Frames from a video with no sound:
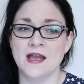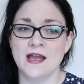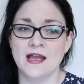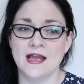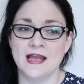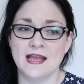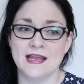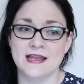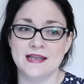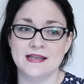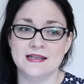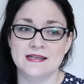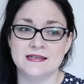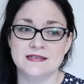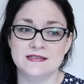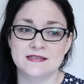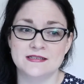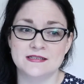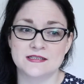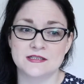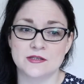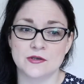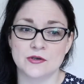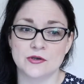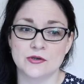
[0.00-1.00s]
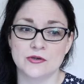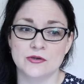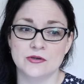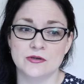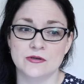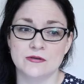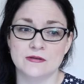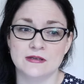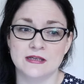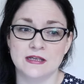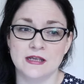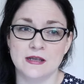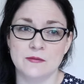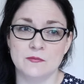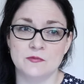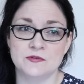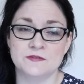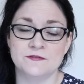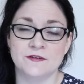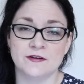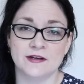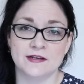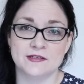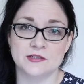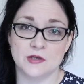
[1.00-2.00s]
And so it was
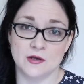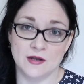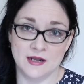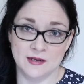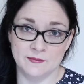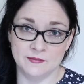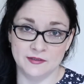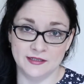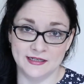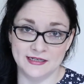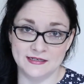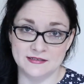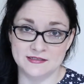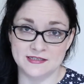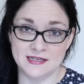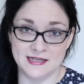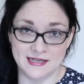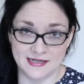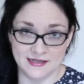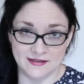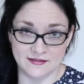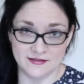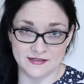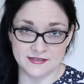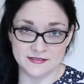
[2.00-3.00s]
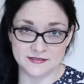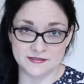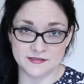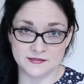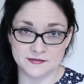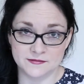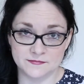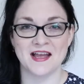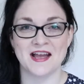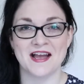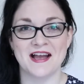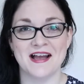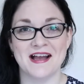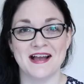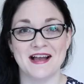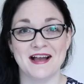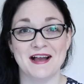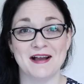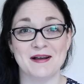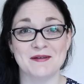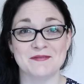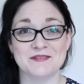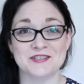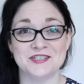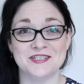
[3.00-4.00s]
very timely to hear this.
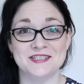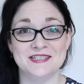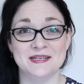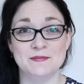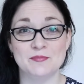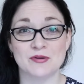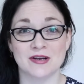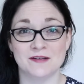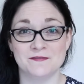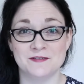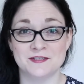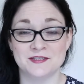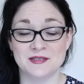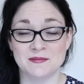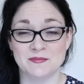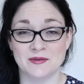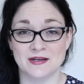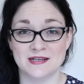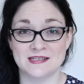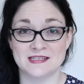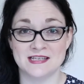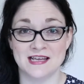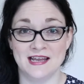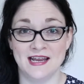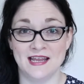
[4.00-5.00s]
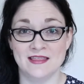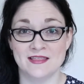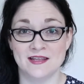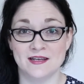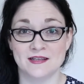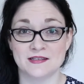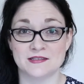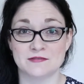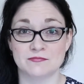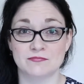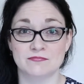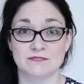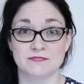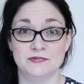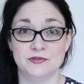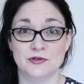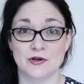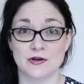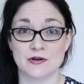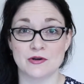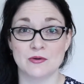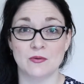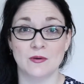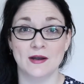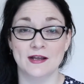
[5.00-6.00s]
She did preface it by saying that it's
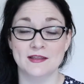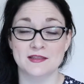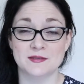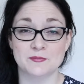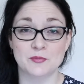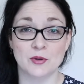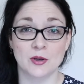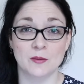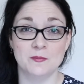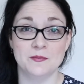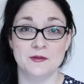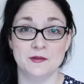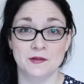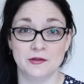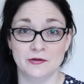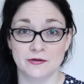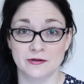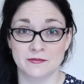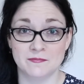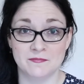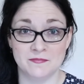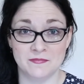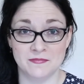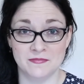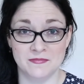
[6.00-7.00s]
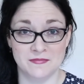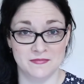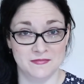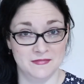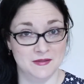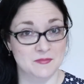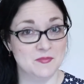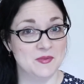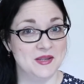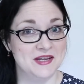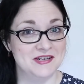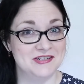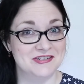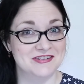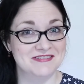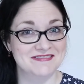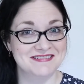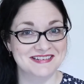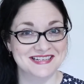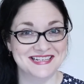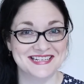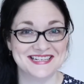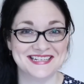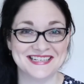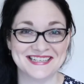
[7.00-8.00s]
not quite the popular
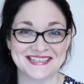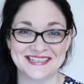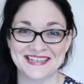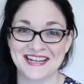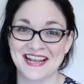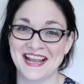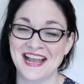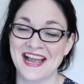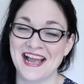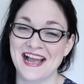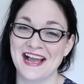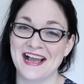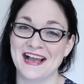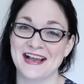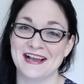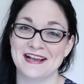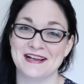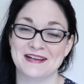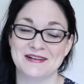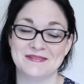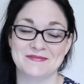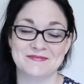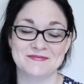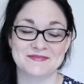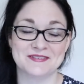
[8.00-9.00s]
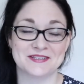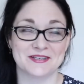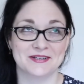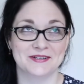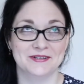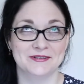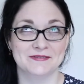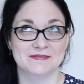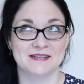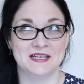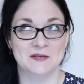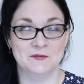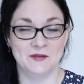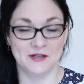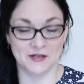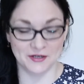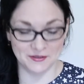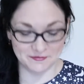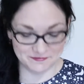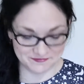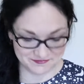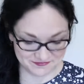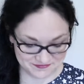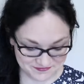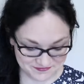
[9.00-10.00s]
opinion. So here we go.